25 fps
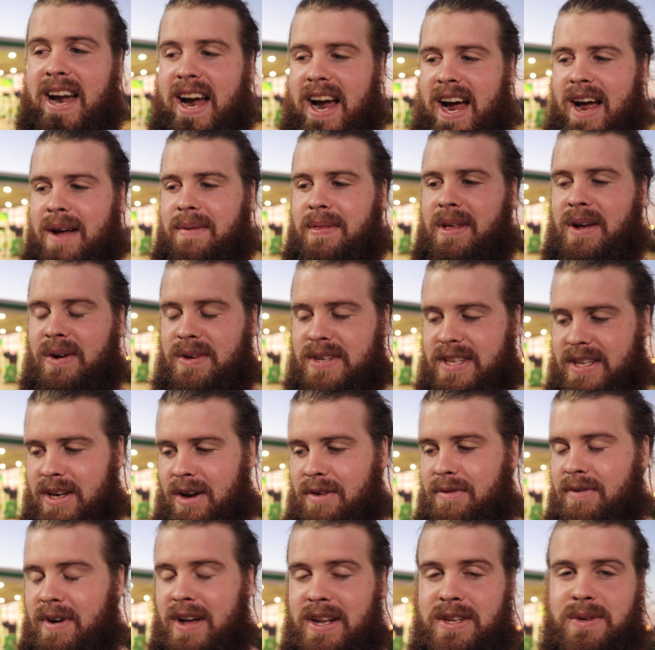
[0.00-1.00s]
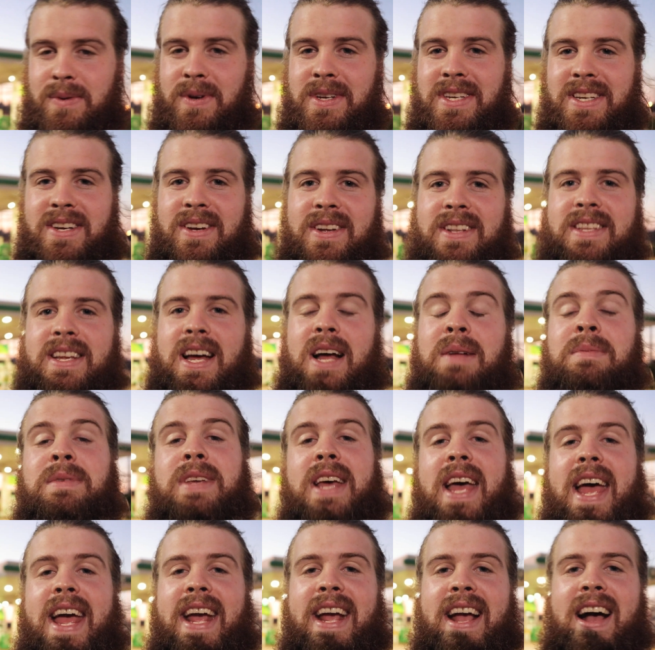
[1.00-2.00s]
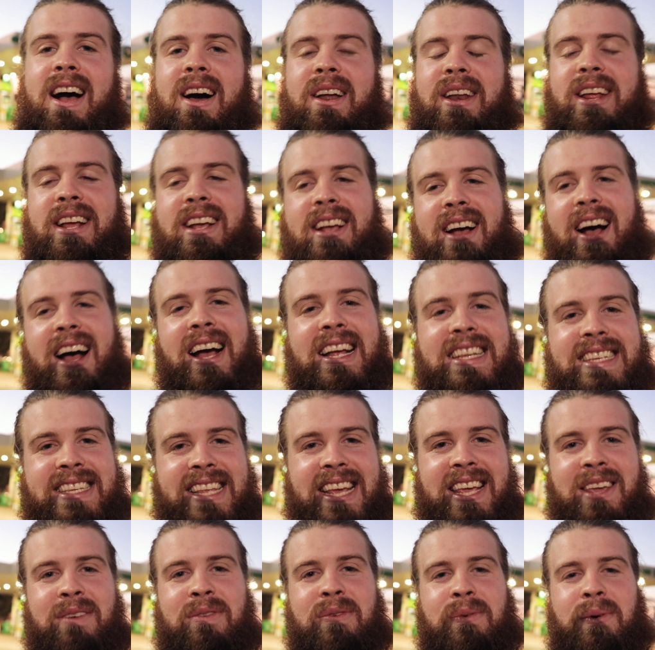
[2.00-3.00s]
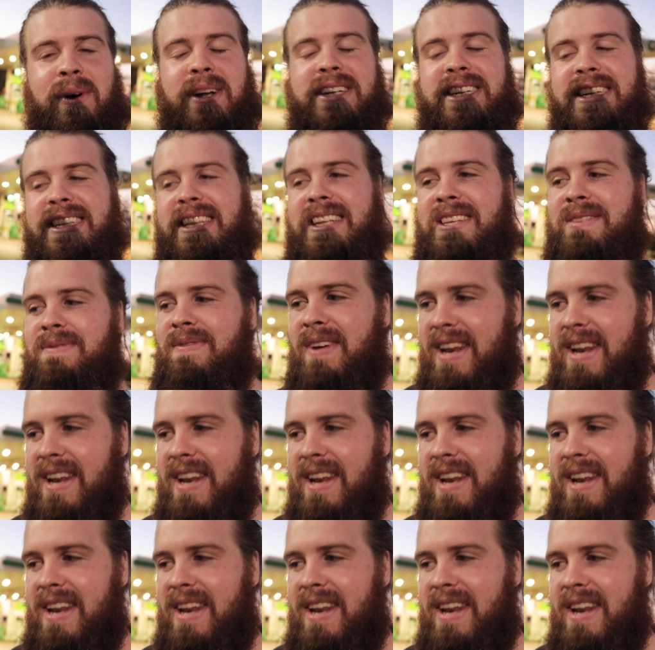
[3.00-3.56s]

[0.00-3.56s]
Um, that was so fun. It's always a good time to hang out. And guys, thank you for watching this